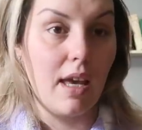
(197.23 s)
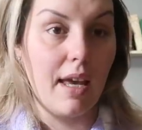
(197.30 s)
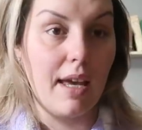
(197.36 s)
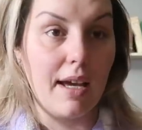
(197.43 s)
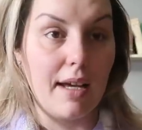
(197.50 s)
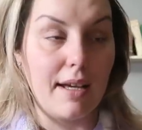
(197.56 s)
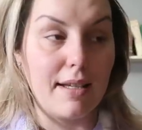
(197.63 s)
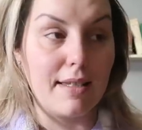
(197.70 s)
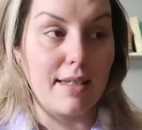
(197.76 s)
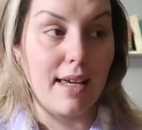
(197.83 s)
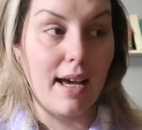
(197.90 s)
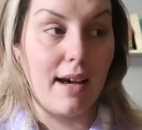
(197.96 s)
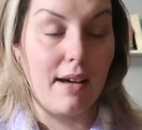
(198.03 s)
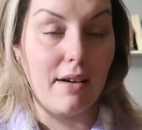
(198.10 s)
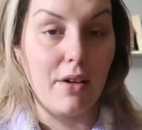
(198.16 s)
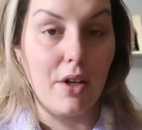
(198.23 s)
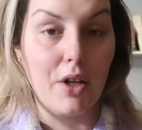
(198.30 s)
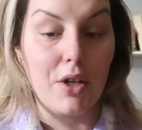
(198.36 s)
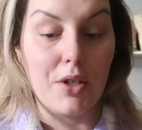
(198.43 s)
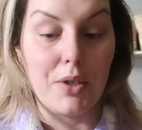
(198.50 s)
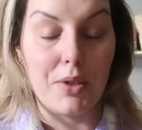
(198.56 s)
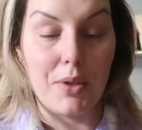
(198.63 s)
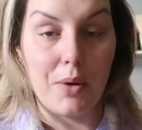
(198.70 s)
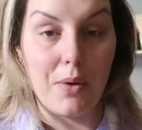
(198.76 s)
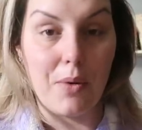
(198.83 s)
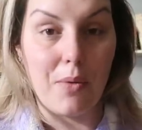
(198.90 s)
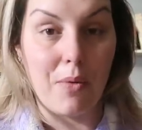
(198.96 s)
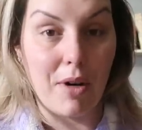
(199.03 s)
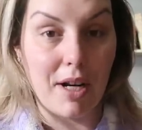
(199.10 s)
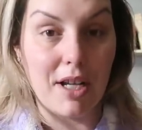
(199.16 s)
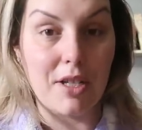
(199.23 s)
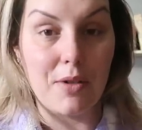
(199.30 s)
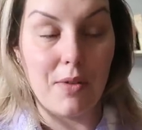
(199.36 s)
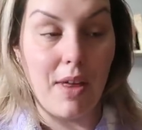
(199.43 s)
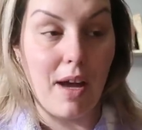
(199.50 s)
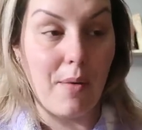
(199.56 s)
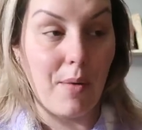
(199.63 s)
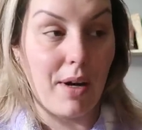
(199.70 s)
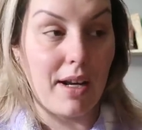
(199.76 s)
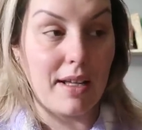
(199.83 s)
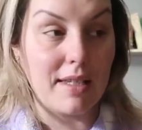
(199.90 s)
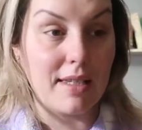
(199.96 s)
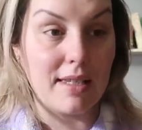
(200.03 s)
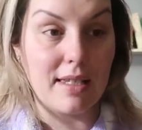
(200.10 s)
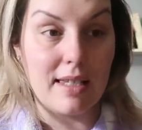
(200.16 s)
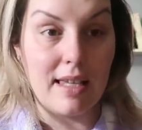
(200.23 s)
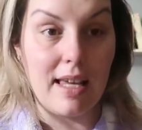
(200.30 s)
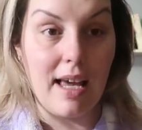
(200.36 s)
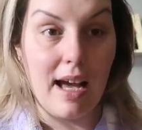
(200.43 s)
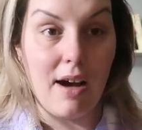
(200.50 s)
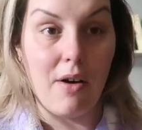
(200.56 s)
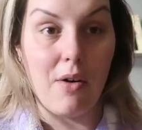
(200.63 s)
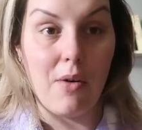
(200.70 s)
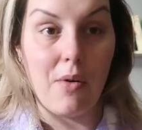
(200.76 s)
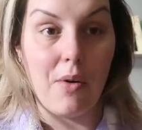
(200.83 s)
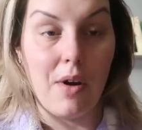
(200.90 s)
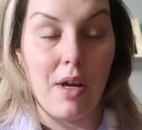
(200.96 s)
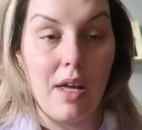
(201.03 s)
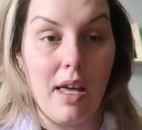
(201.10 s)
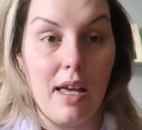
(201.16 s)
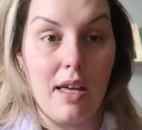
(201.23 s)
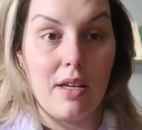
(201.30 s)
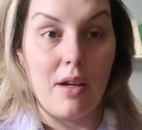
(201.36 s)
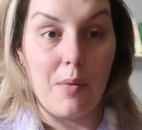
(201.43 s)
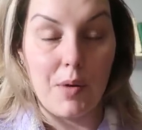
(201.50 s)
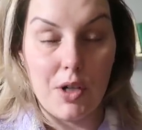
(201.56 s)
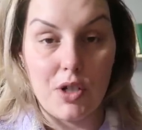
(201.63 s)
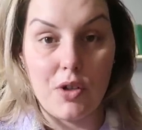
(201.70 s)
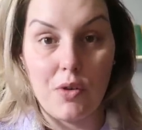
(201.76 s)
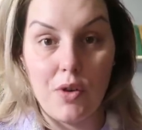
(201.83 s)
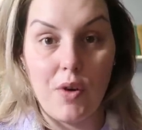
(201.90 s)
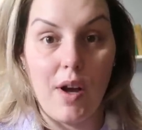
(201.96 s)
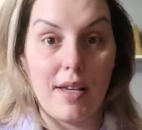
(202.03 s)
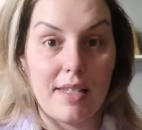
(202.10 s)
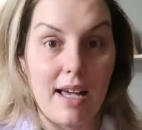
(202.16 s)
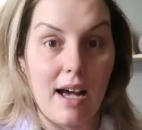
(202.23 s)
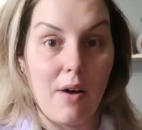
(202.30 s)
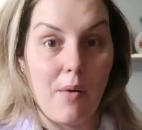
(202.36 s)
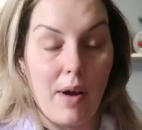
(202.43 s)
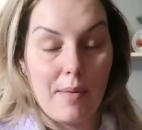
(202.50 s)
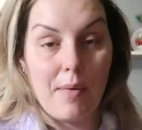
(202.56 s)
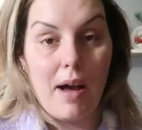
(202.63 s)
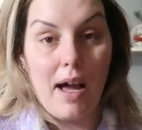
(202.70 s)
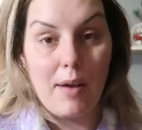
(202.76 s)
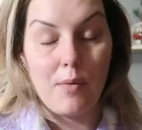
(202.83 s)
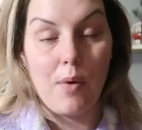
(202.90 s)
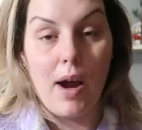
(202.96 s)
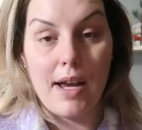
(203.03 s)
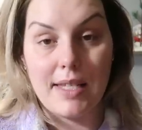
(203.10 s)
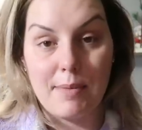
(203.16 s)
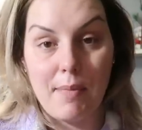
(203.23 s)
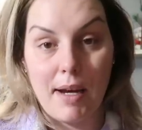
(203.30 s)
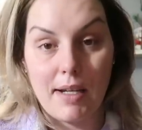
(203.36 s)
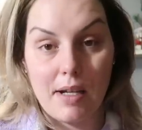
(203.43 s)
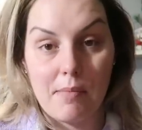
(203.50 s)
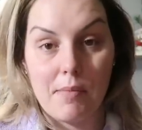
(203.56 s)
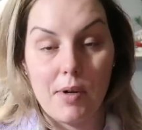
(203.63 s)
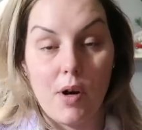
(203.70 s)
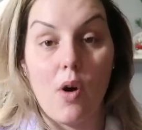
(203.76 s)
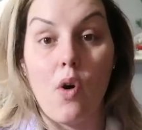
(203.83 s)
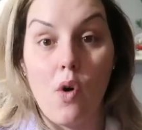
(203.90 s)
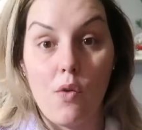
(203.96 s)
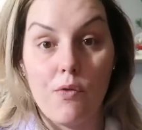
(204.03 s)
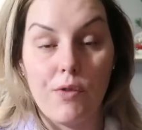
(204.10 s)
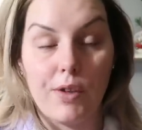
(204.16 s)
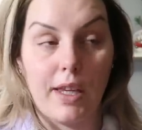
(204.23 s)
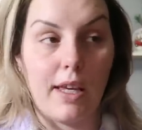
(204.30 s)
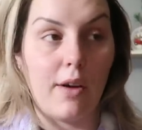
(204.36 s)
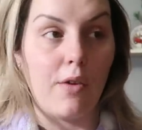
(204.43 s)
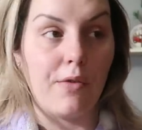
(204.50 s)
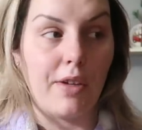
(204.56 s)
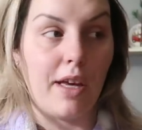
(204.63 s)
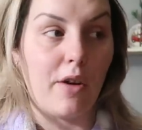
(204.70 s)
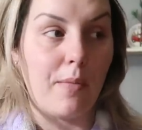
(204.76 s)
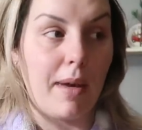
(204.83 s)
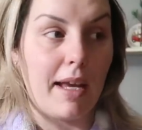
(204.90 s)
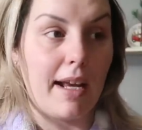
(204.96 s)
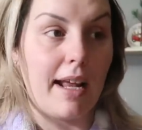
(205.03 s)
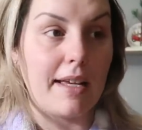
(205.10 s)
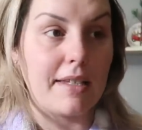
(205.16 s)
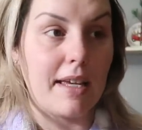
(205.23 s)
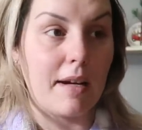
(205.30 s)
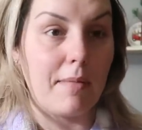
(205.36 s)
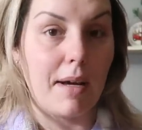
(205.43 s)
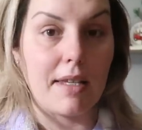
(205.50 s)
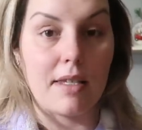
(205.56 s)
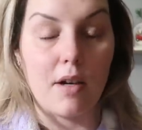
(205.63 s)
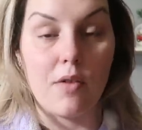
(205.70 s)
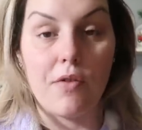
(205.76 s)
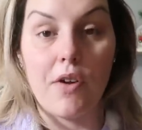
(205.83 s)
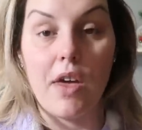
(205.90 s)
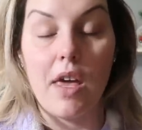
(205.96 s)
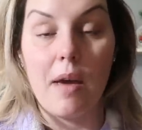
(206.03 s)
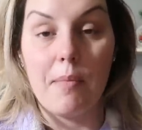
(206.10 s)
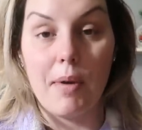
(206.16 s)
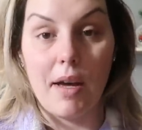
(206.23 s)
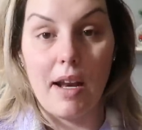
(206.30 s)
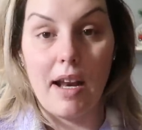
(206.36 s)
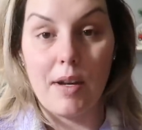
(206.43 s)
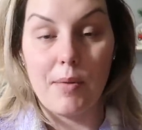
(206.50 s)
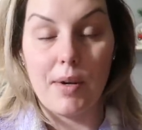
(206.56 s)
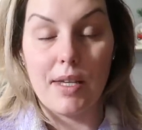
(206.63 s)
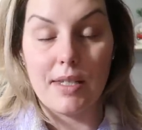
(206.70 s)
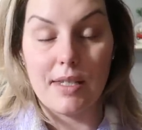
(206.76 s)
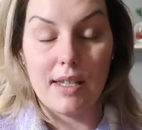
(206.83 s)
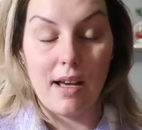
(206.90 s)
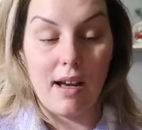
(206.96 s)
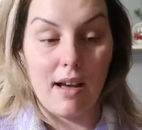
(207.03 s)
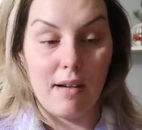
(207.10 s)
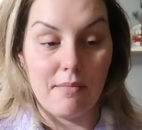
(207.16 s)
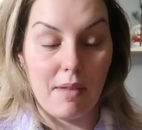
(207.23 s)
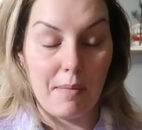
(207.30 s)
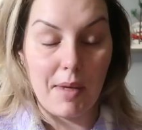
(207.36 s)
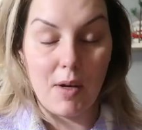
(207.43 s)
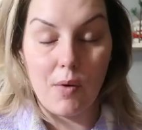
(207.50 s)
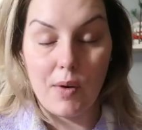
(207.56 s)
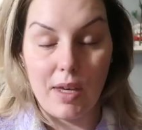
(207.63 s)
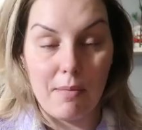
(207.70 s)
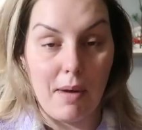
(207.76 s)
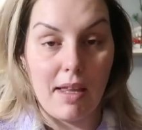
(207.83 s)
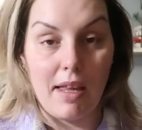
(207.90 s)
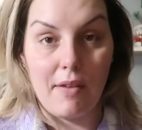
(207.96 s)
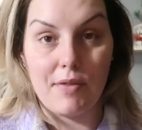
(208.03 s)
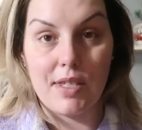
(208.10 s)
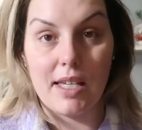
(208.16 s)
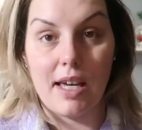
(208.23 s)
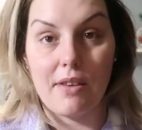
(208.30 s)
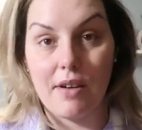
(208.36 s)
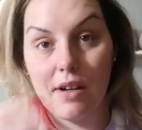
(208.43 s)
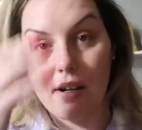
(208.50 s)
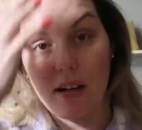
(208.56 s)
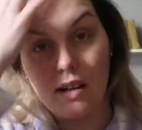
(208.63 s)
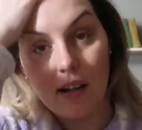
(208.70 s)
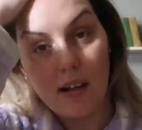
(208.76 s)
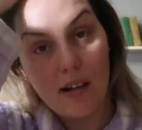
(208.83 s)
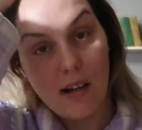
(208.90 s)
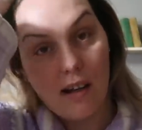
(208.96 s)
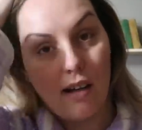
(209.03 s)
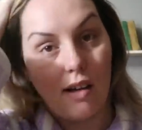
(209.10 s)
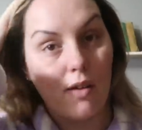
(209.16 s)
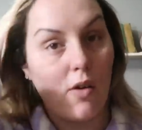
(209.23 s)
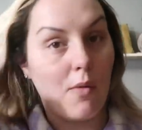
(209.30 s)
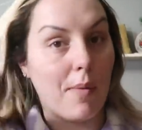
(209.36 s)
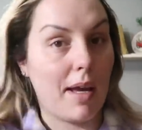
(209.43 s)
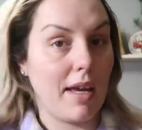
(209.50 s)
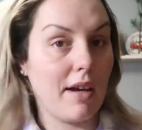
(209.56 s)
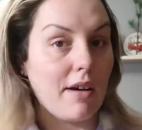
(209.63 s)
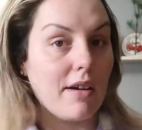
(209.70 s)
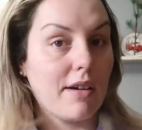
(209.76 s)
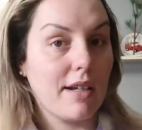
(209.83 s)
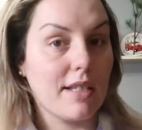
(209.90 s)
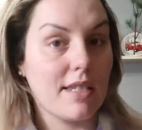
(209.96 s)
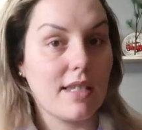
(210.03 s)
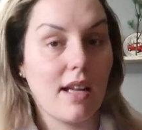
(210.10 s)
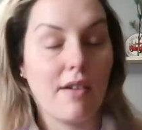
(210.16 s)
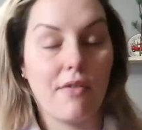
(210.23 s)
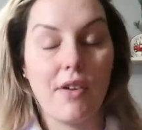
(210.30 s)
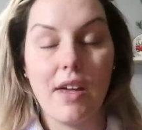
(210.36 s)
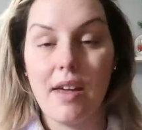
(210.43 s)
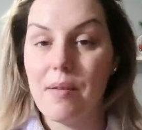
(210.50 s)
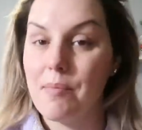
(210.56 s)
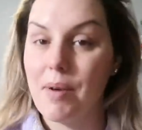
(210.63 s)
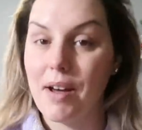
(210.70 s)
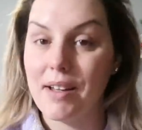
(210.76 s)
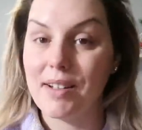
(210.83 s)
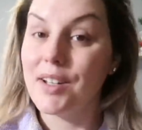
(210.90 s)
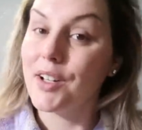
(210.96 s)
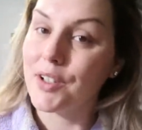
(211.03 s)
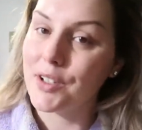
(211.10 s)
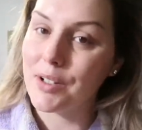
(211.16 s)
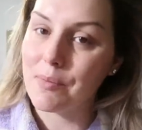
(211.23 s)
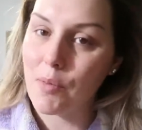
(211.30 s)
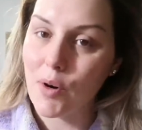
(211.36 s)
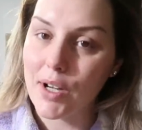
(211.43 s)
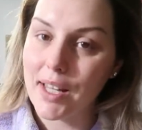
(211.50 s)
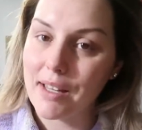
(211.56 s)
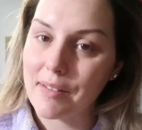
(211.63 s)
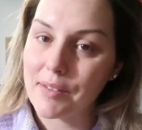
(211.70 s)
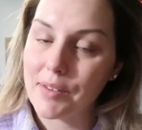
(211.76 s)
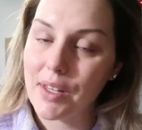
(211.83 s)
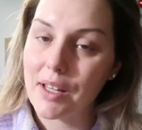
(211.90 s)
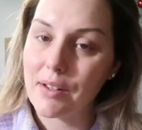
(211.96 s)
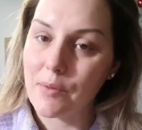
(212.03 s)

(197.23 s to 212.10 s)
and yeah so we're gonna do that we're gonna see how I want to show you guys how I, I rise my number hopefully hopefully I don't make an ass out of myself but anyways um, let me go and get my life together uh, comb my hair and stuff but good morning